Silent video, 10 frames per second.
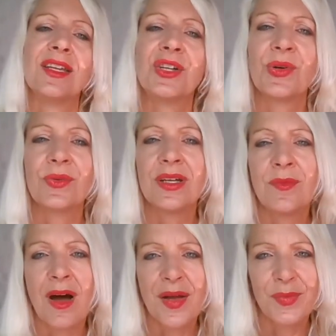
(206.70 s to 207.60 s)
career
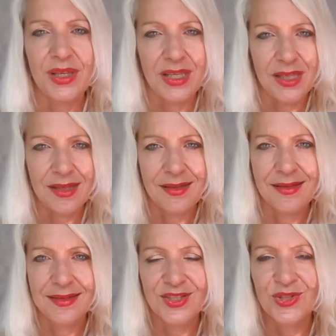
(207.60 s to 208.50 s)
might be
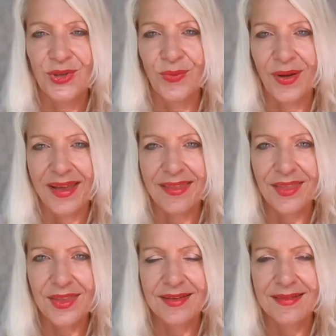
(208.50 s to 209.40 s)
to do with
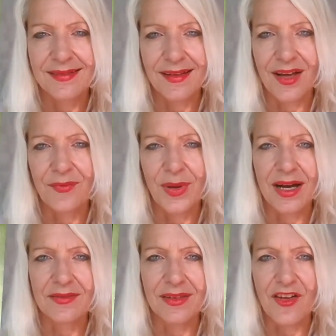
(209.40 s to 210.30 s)
life
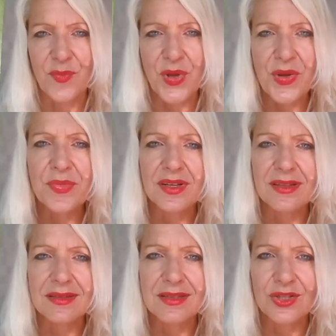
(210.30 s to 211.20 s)
path, life purpose,
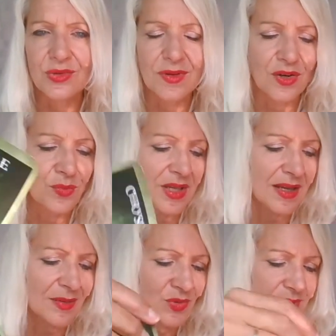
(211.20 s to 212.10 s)
to do with helping
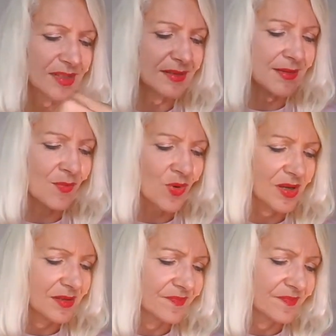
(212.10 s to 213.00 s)
animals in some way.